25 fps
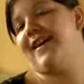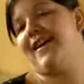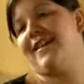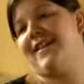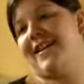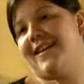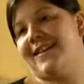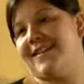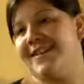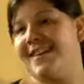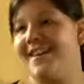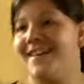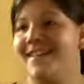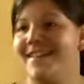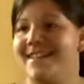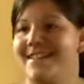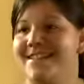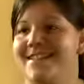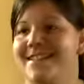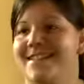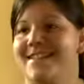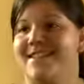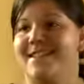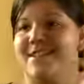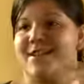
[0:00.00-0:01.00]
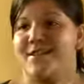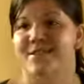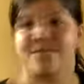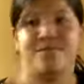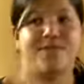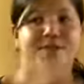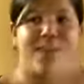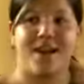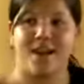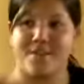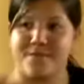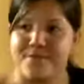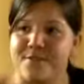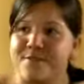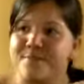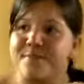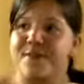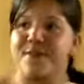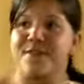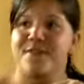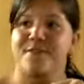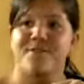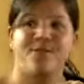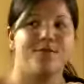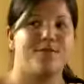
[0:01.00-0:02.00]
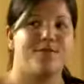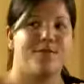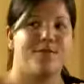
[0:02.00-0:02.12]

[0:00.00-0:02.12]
and I think that's easier for everybody to